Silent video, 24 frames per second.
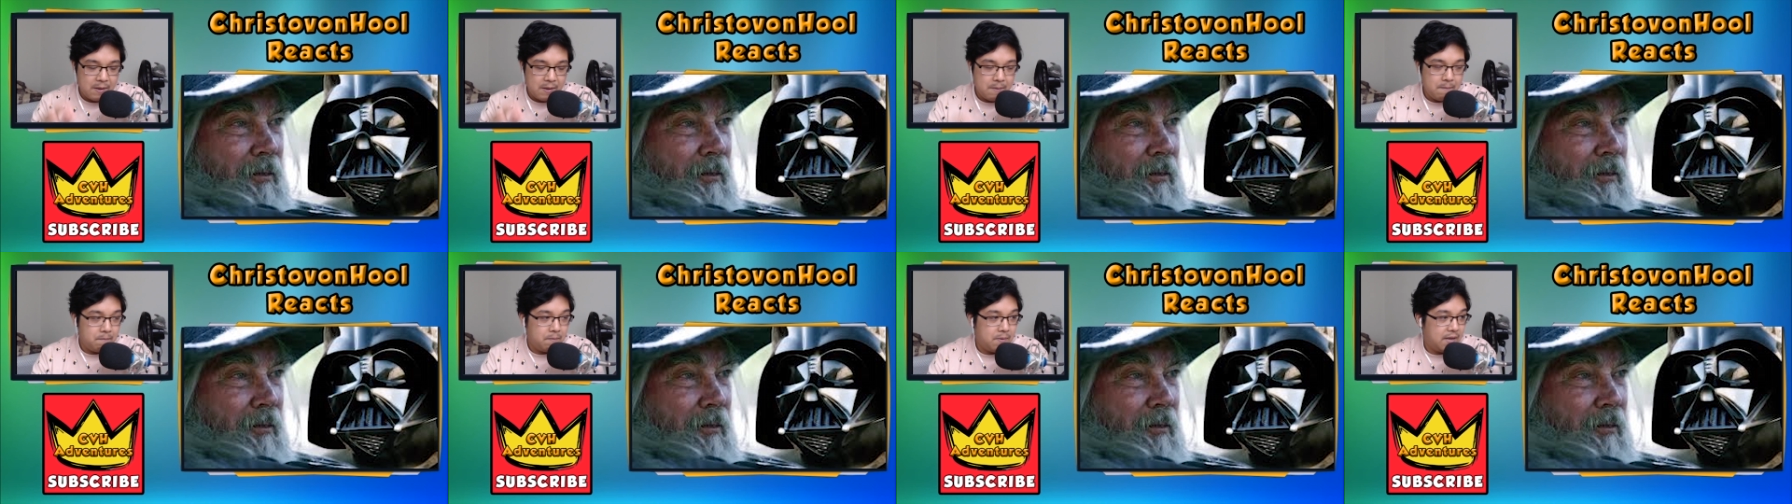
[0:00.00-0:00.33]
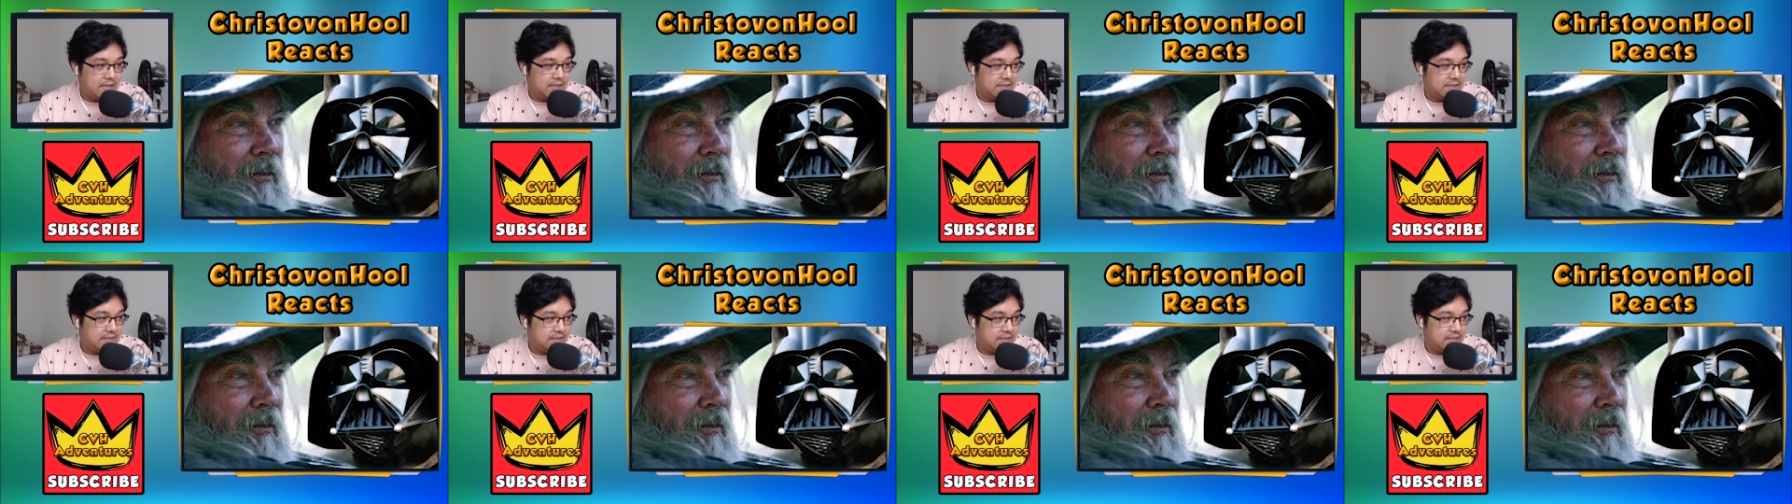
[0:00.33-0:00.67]

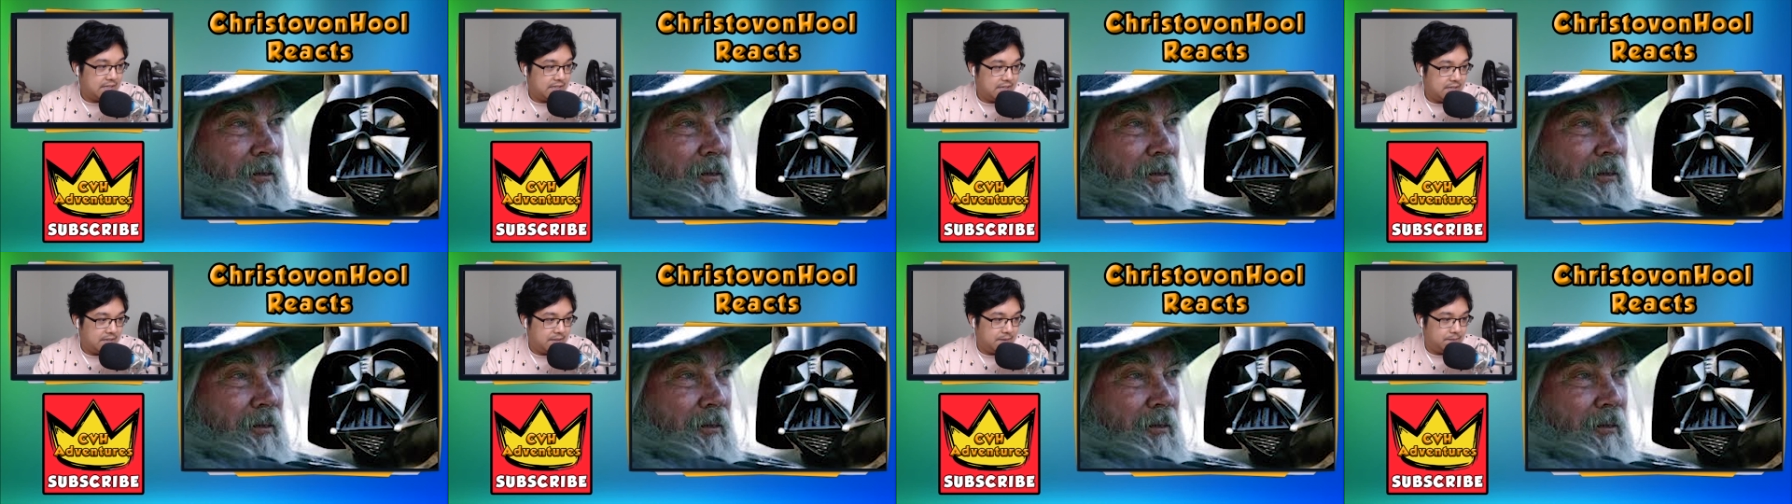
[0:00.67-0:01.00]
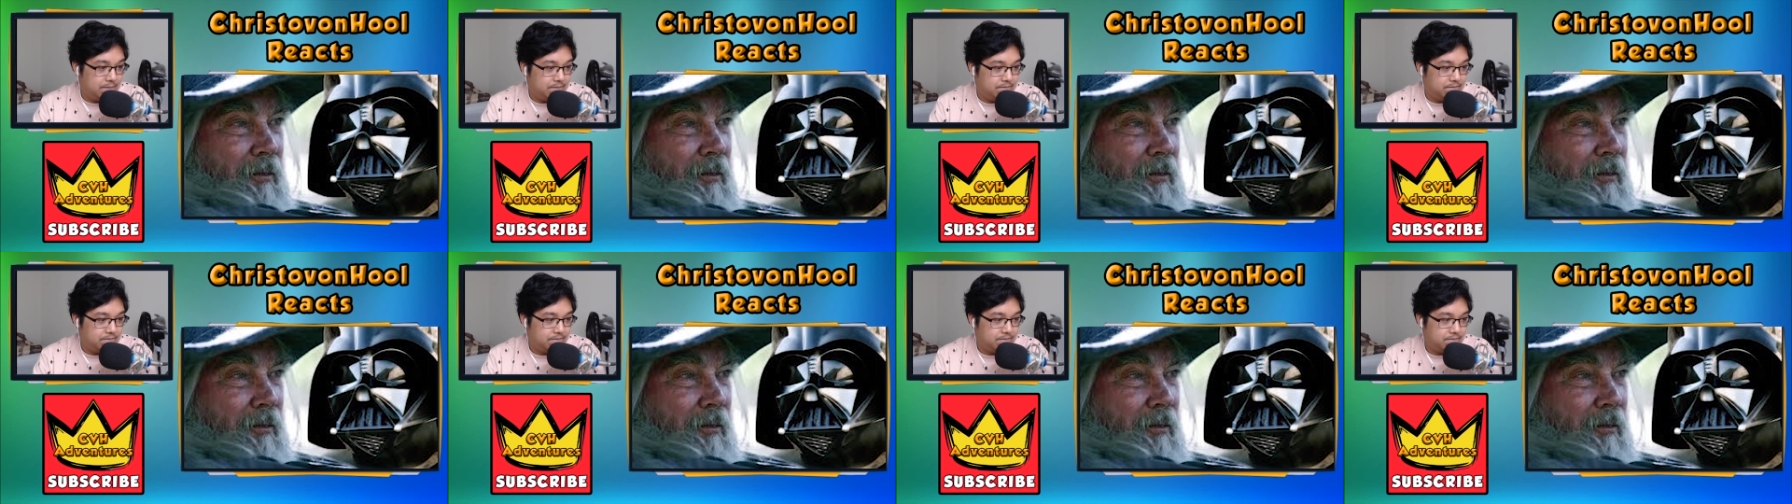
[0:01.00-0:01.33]
But
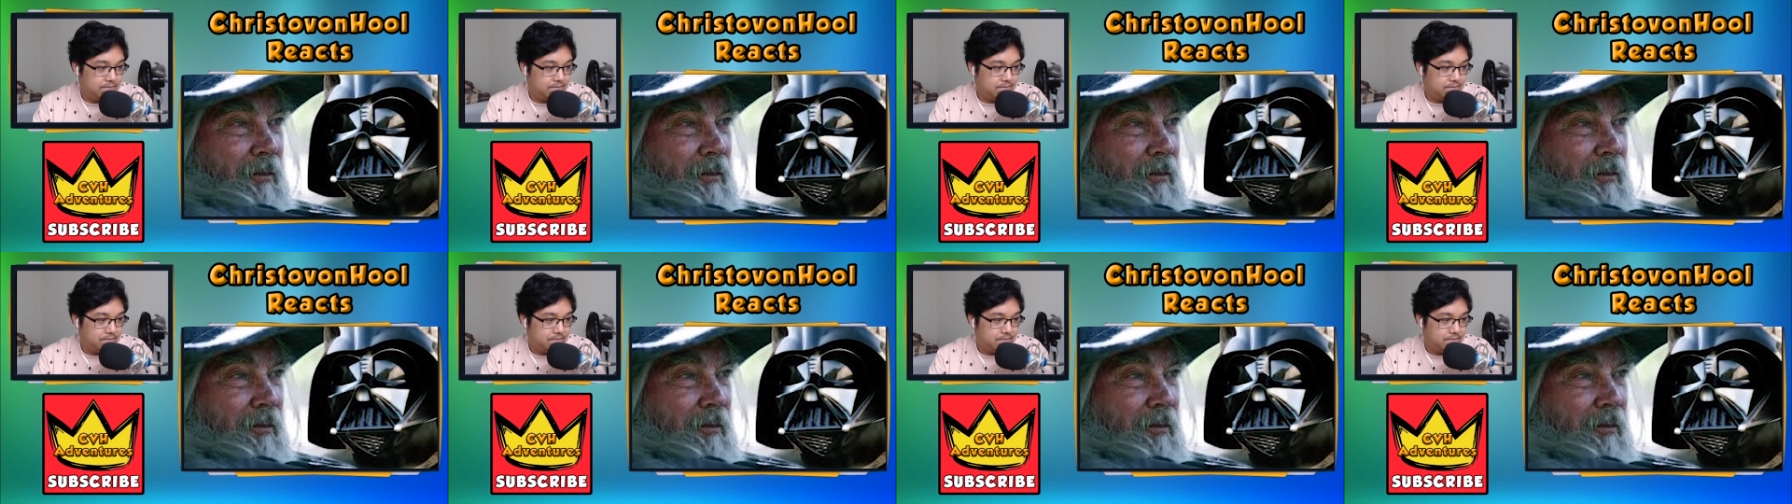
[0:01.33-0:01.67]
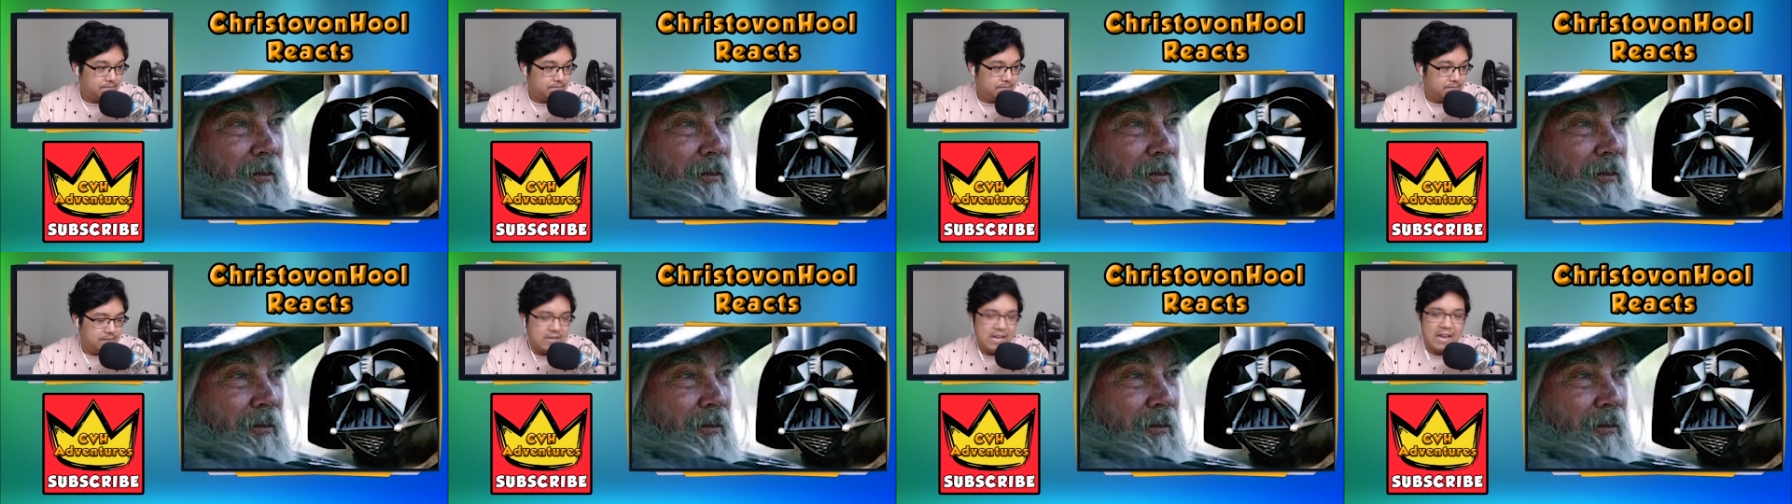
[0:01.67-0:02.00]
um,
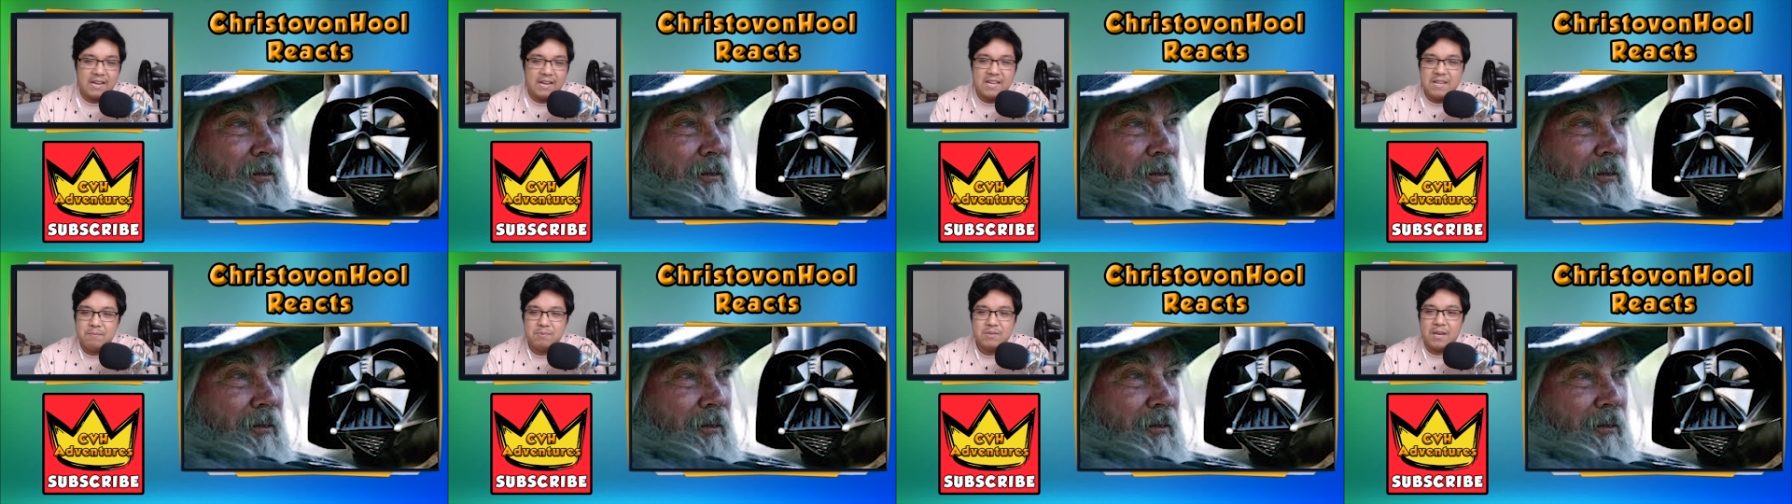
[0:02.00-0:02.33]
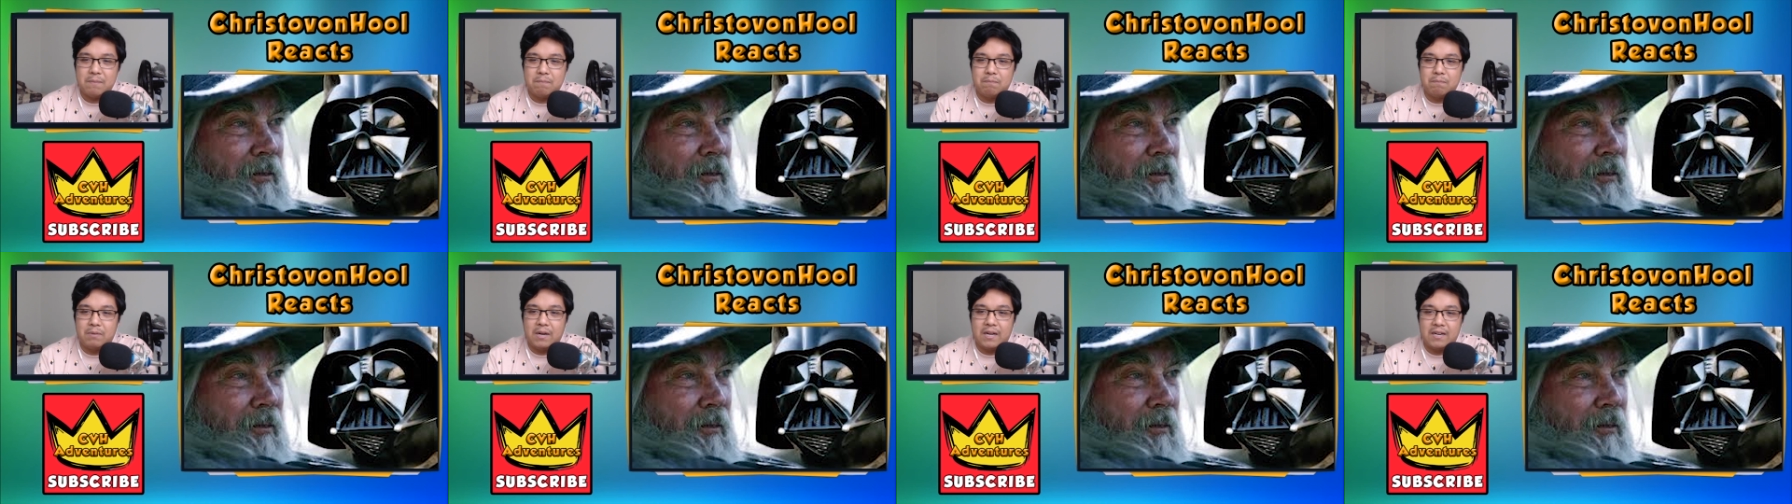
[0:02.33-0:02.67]
I keep
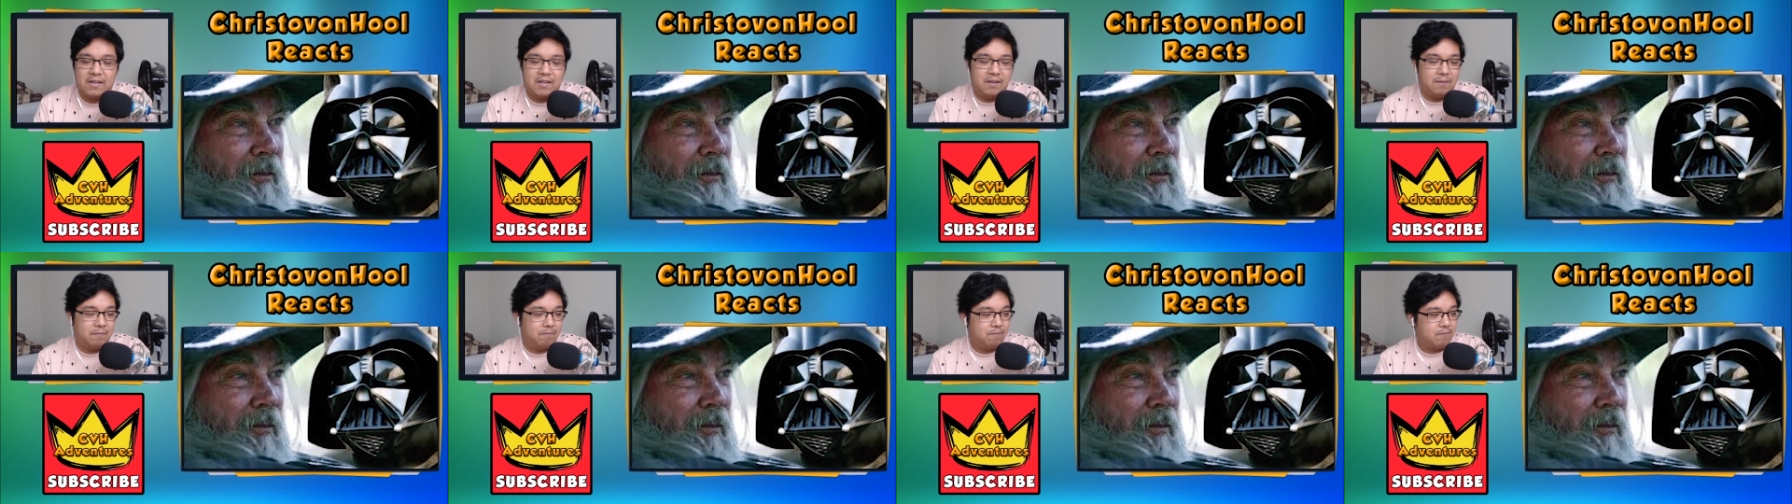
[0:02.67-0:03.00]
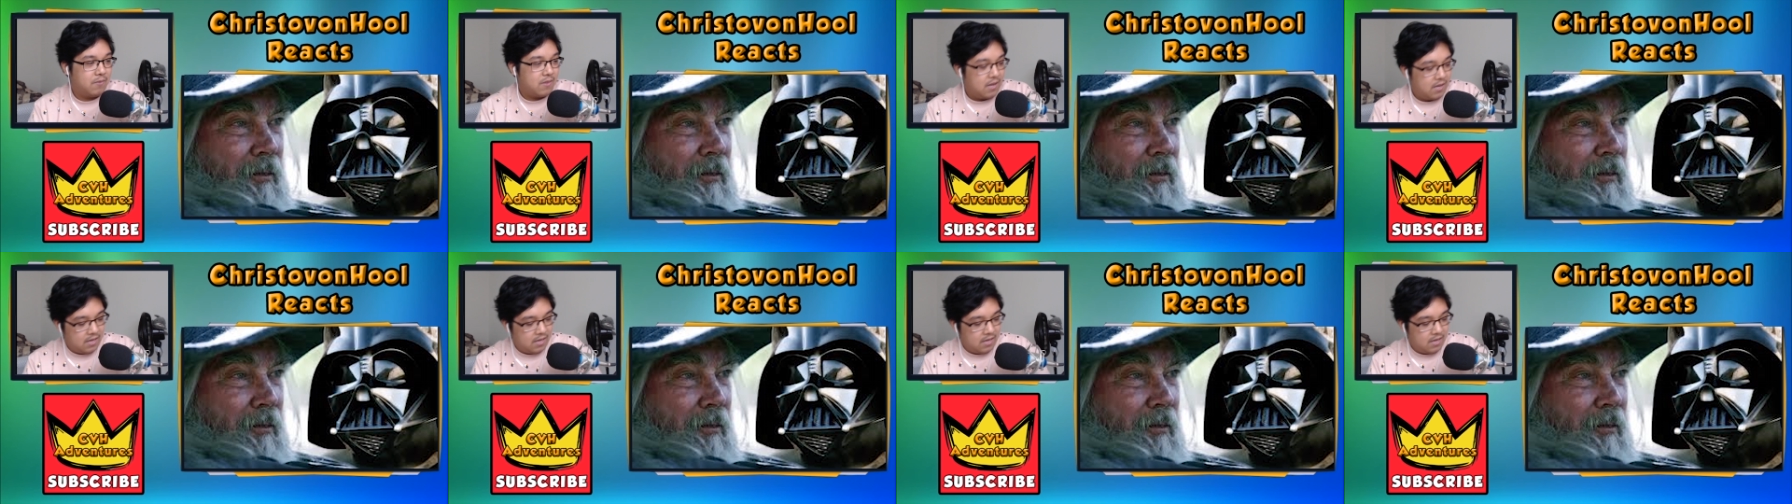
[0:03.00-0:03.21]
saying but um,